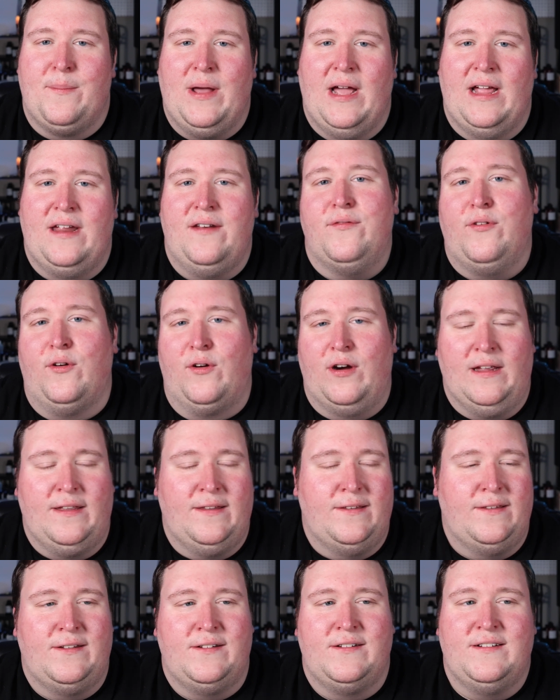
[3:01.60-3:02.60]
a pine
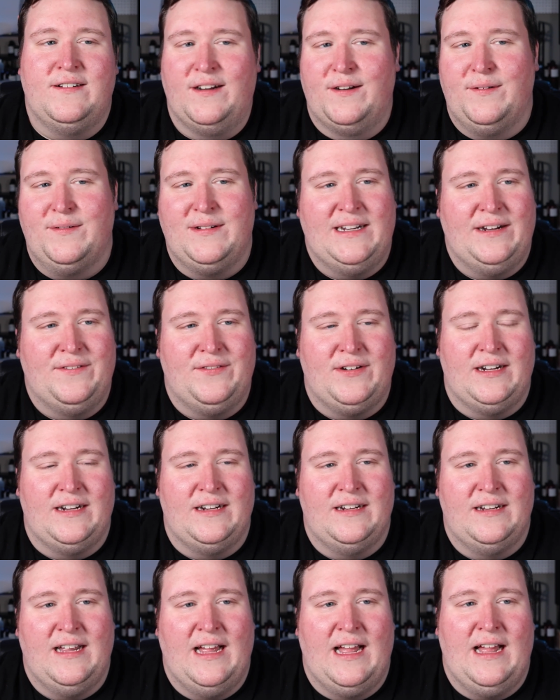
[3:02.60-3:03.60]
forest or
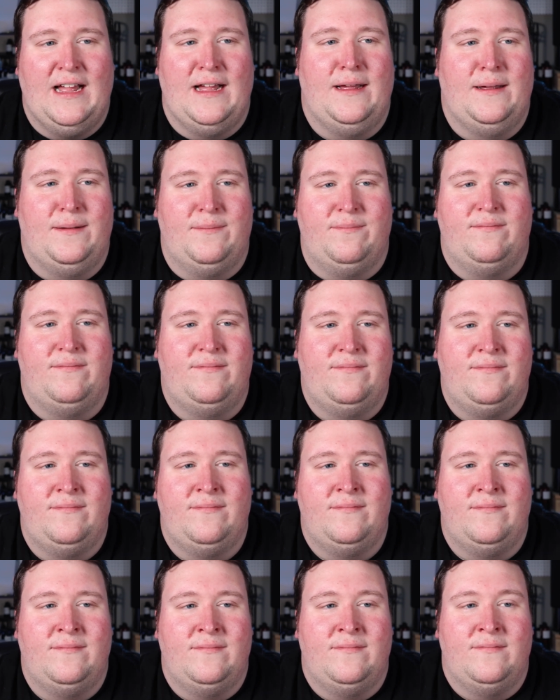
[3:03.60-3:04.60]
whatever.
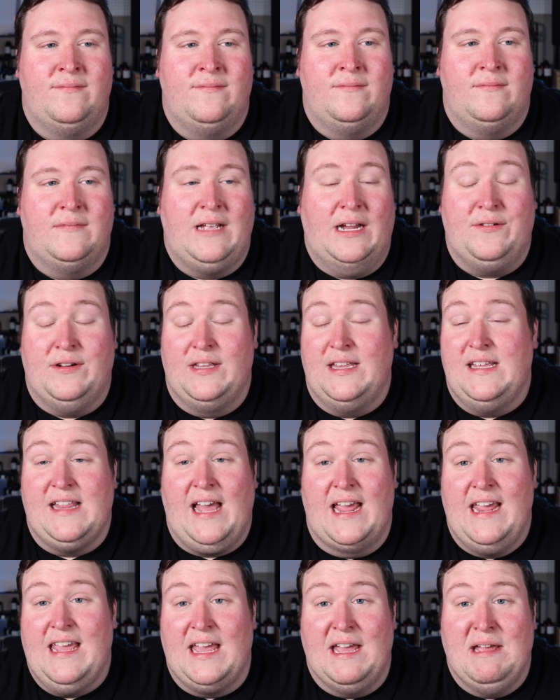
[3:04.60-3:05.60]
I really
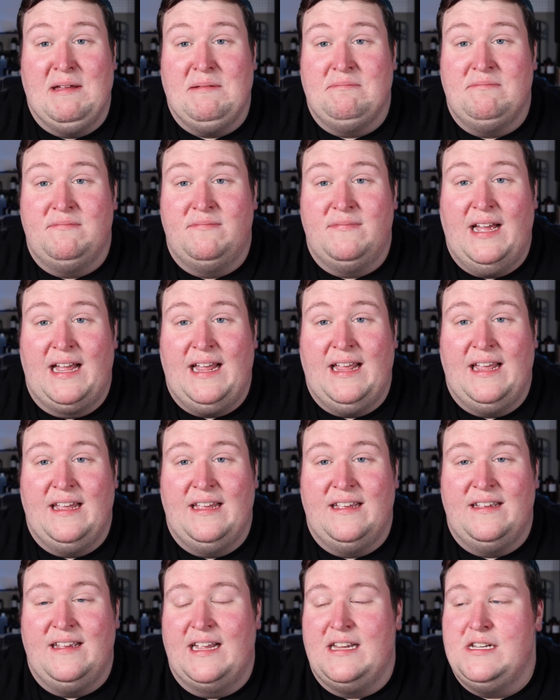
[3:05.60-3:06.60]
like it.
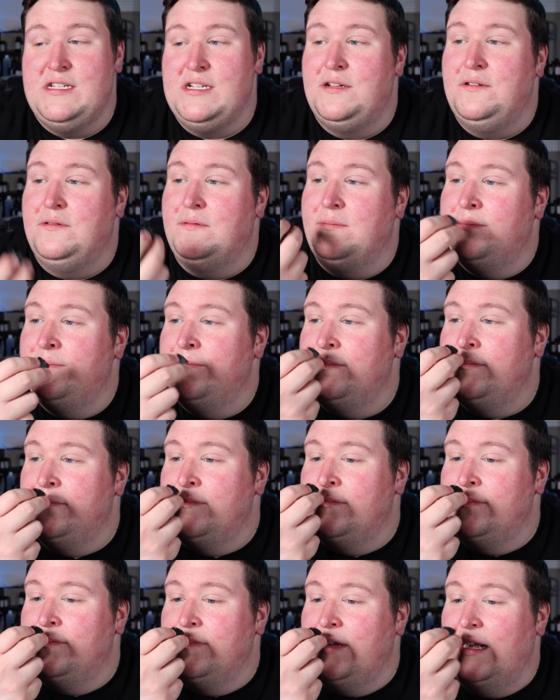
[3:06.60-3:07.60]
I do.
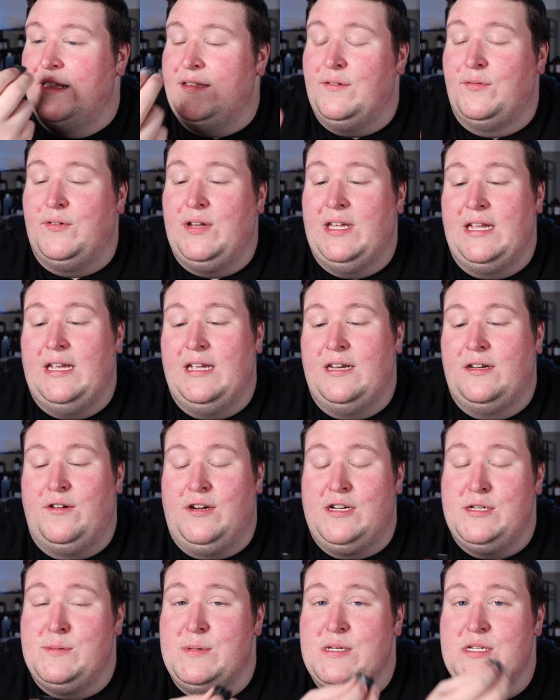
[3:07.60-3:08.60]
It's a really good
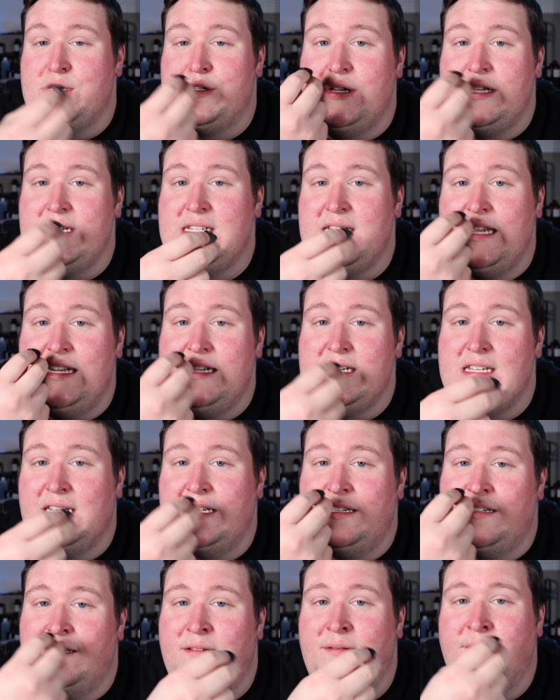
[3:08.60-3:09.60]
Christmas tree scent.
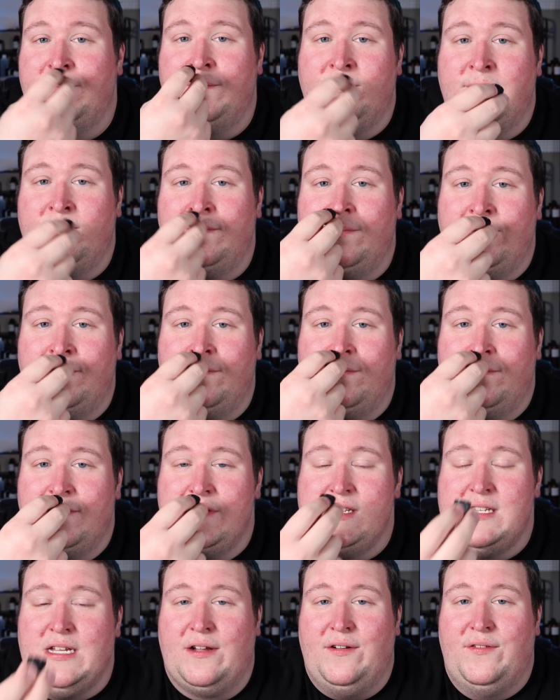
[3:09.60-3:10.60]

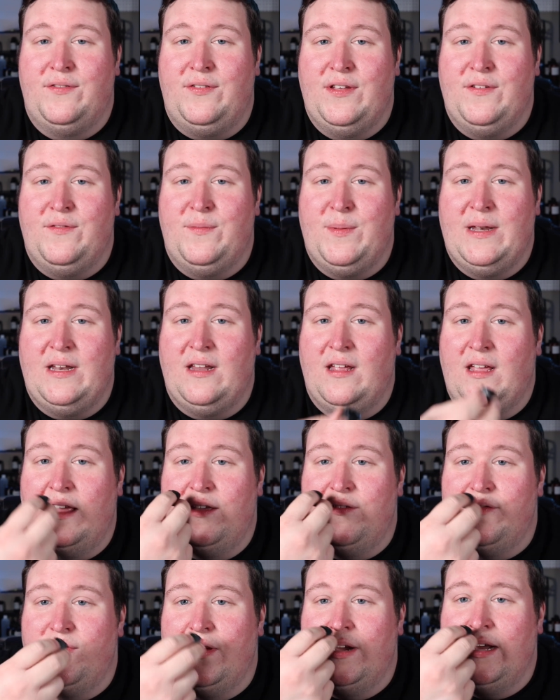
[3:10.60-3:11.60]
So if you've been
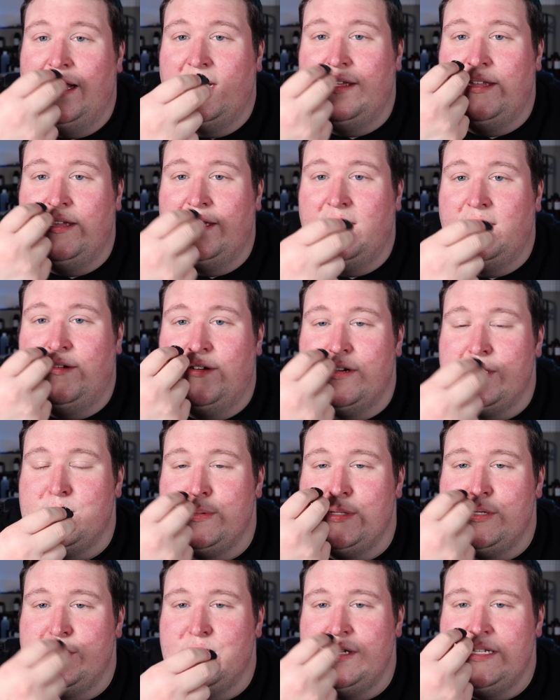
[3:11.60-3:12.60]
looking for a good
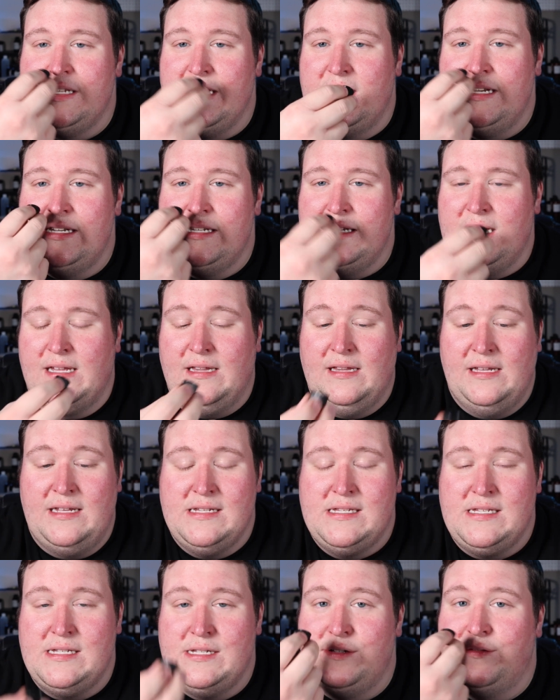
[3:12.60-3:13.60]
Christmas tree scent, at
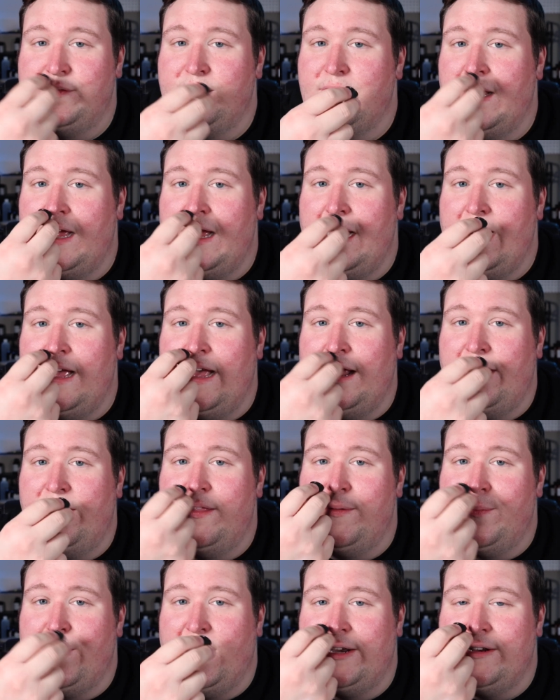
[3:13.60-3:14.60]
least out
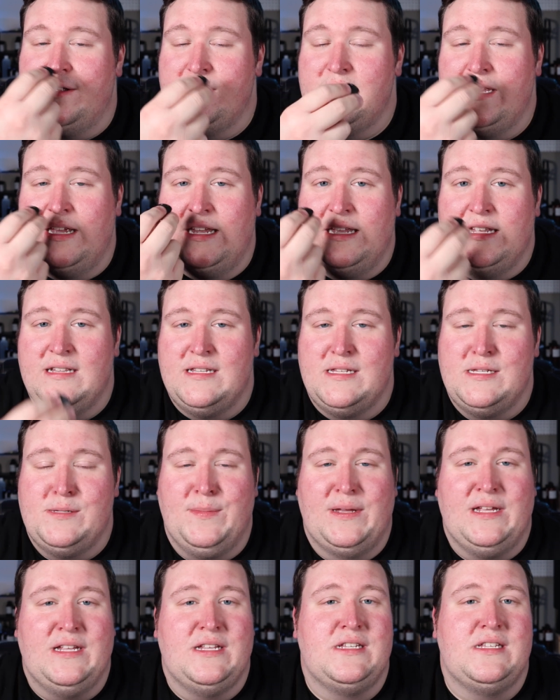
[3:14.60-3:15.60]
of the bottle, it
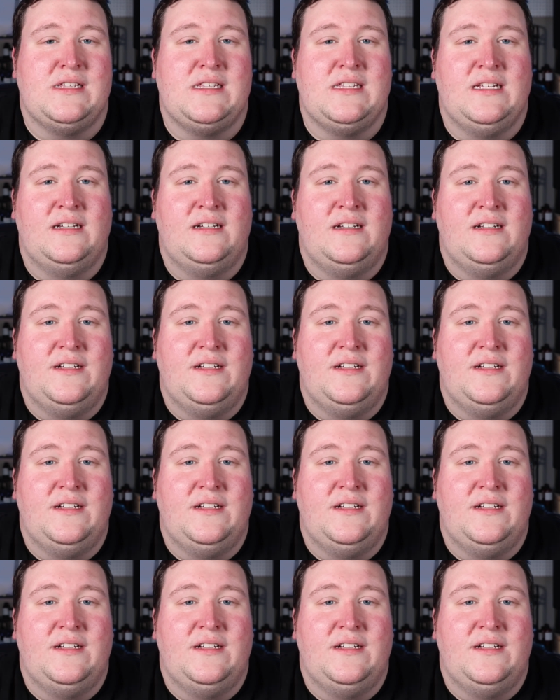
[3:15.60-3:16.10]
smells